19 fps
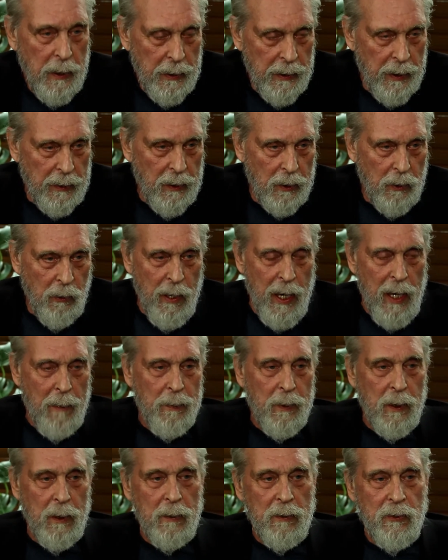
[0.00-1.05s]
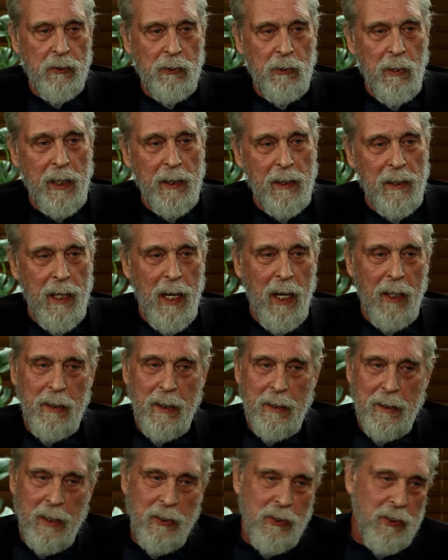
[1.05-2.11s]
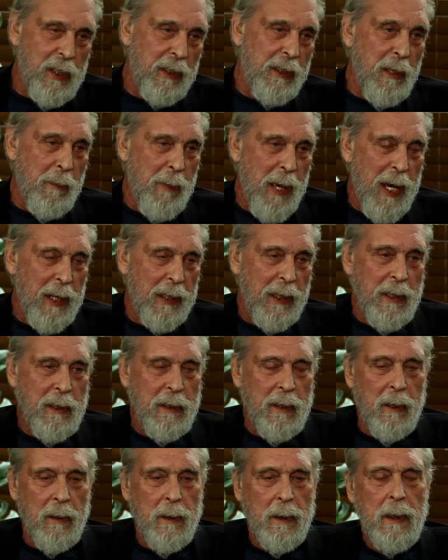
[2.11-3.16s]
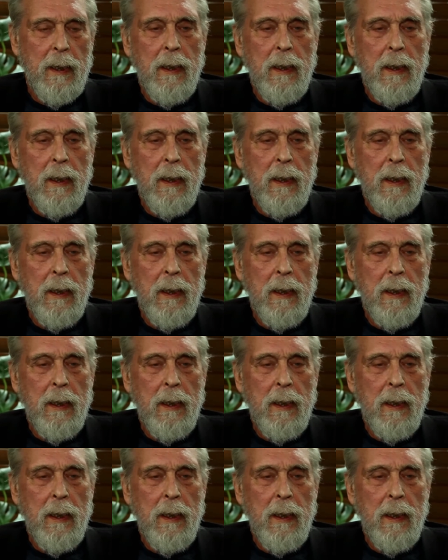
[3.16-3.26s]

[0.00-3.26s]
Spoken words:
get the cramp straightened out, and then they stick you back in there.